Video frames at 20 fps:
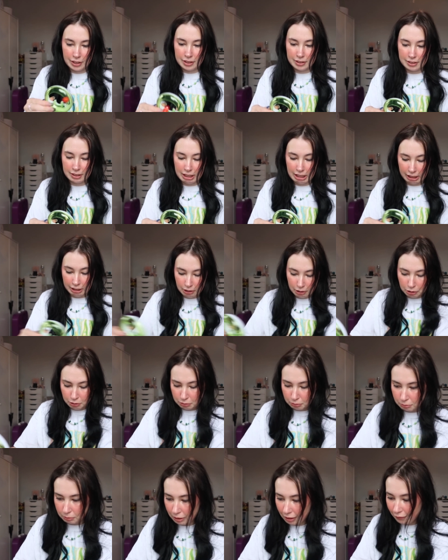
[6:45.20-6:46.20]
is like,
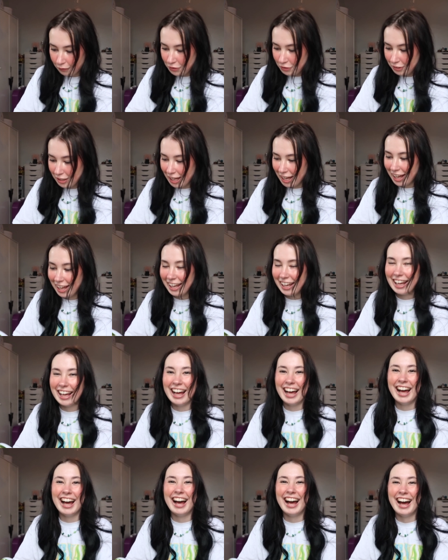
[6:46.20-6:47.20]
oh, if you get...
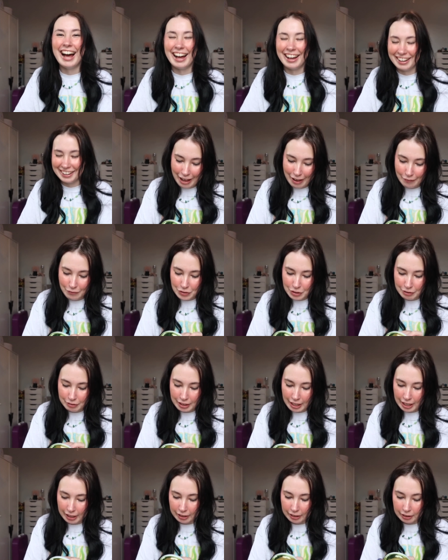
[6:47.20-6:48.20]
If you
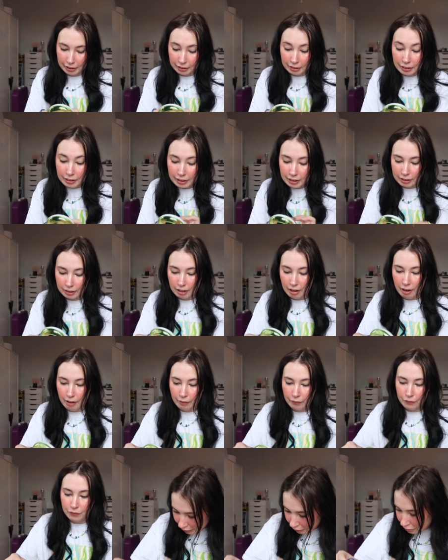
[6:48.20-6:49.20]
get good
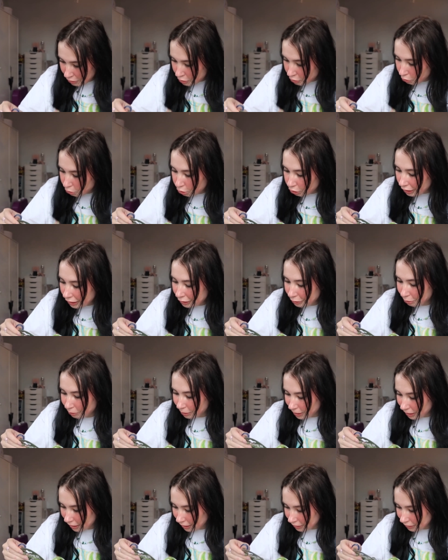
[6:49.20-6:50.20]
enough, you can do tricks
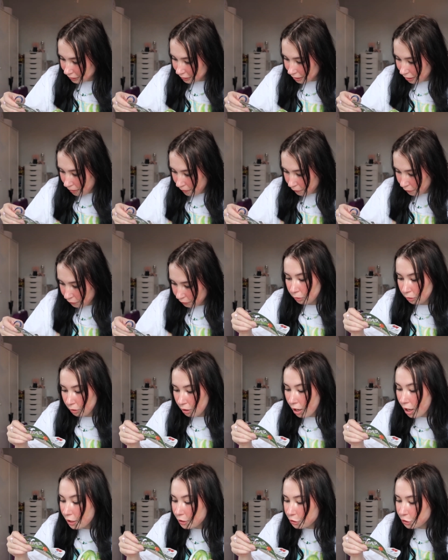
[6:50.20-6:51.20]
with it and stuff.
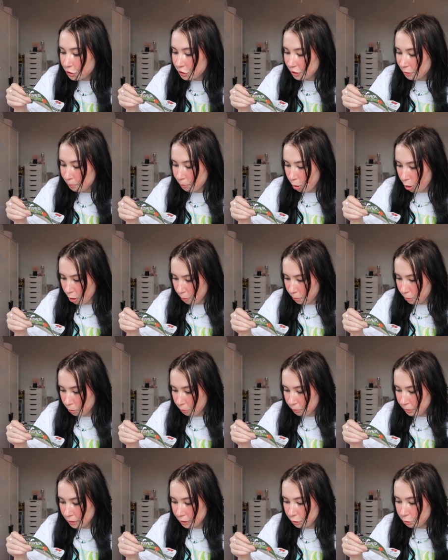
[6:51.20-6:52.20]
Launch the
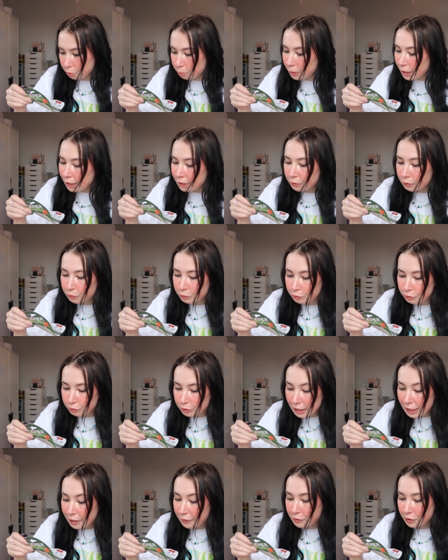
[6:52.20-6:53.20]
marble with a quick
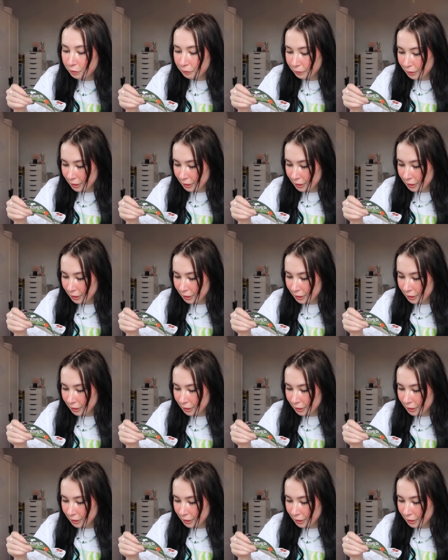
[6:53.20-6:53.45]
flick of your